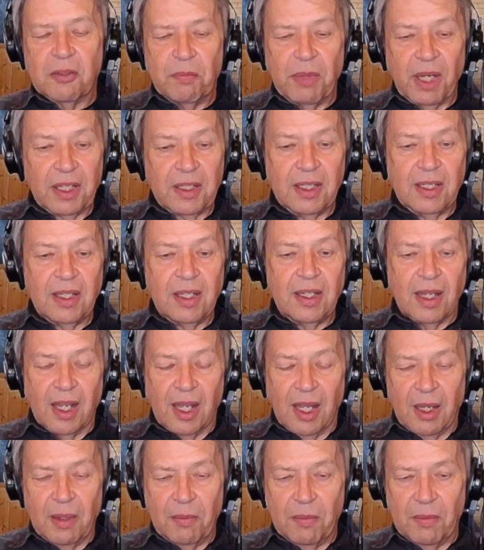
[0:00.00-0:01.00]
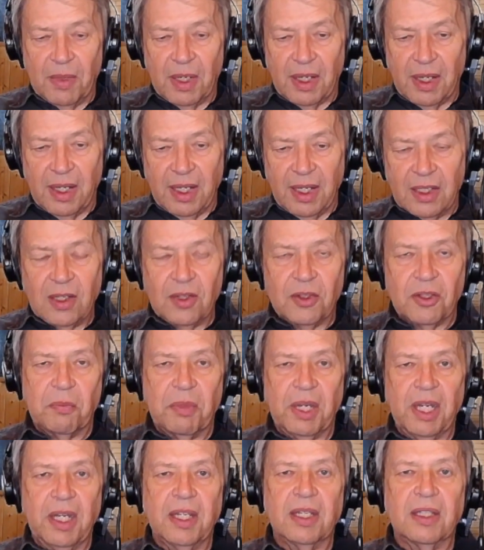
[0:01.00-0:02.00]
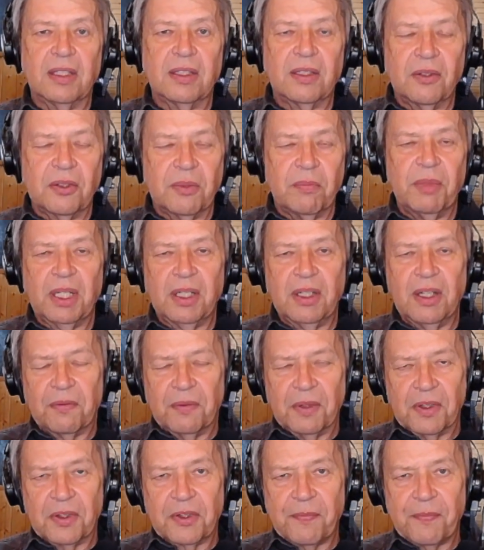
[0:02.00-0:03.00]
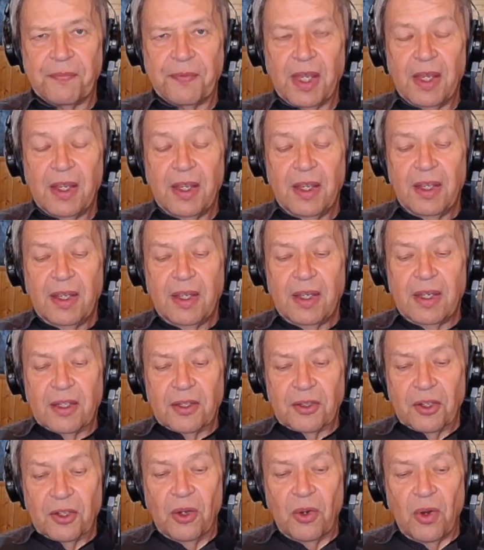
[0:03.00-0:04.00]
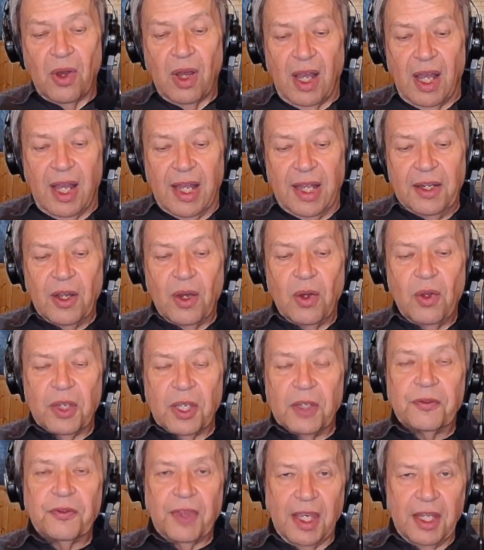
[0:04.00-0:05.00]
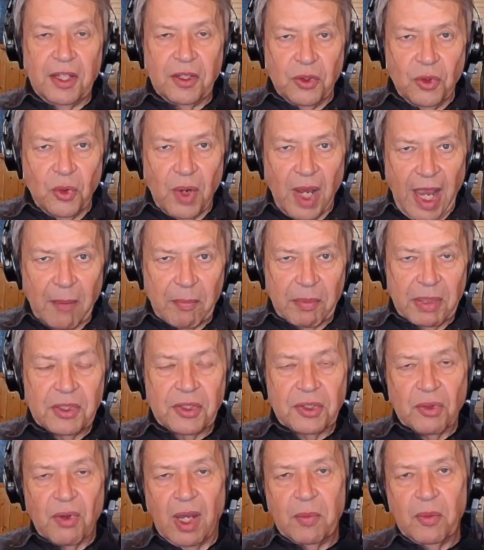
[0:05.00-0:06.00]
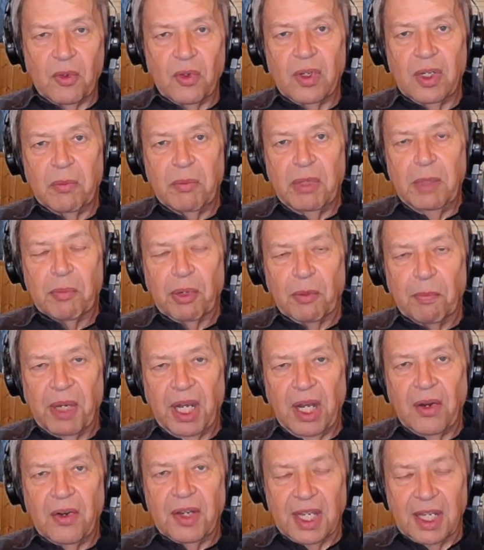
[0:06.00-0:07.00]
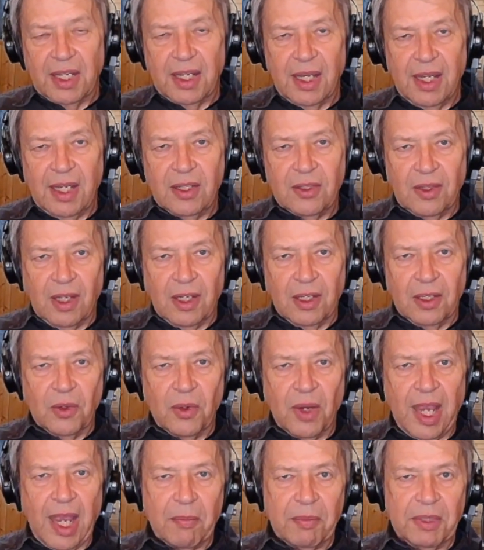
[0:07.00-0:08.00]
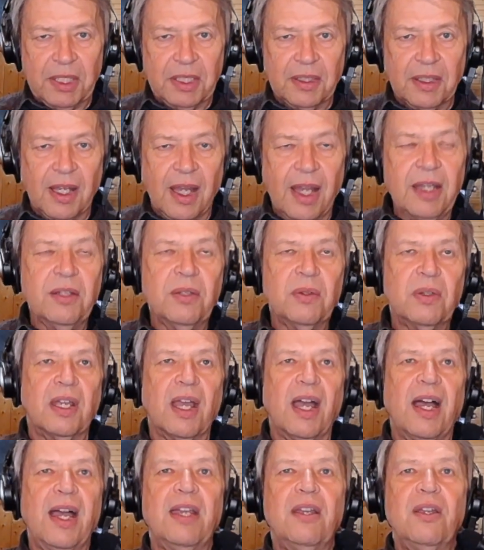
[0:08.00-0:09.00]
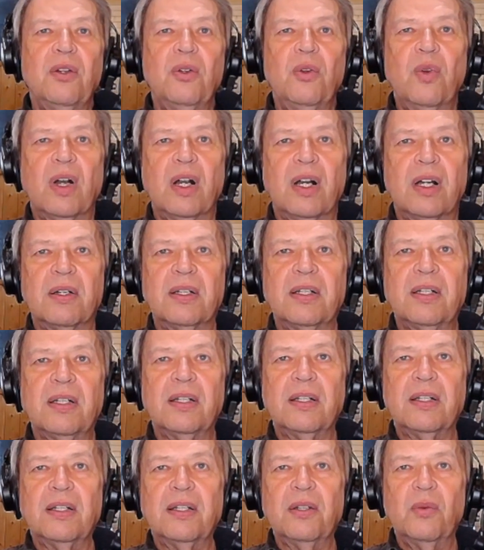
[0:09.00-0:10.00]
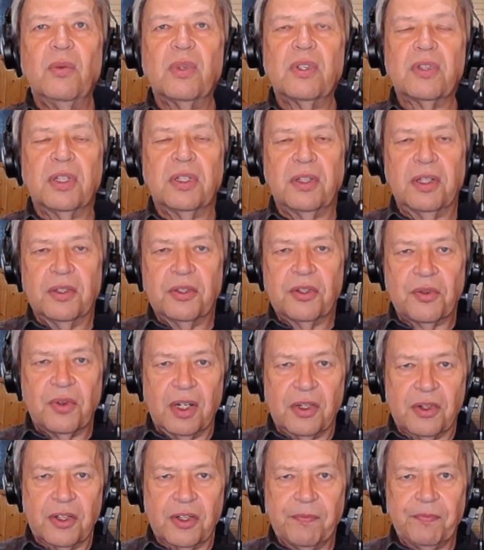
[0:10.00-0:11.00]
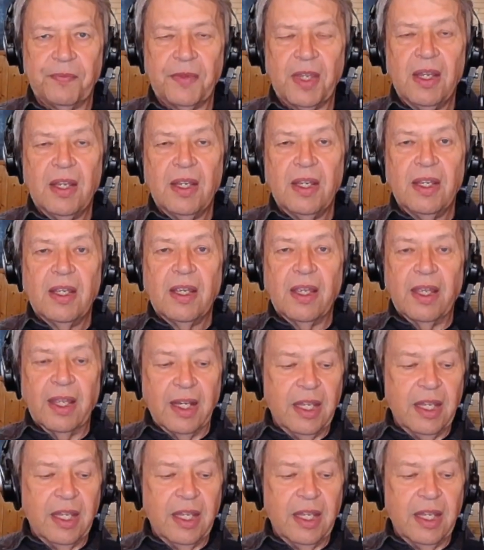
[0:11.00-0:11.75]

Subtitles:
There's a big difference. So I know that they do happen, so I'm going to be prepared in case they do happen. I knew a guy who was in construction, and he would build single-family homes.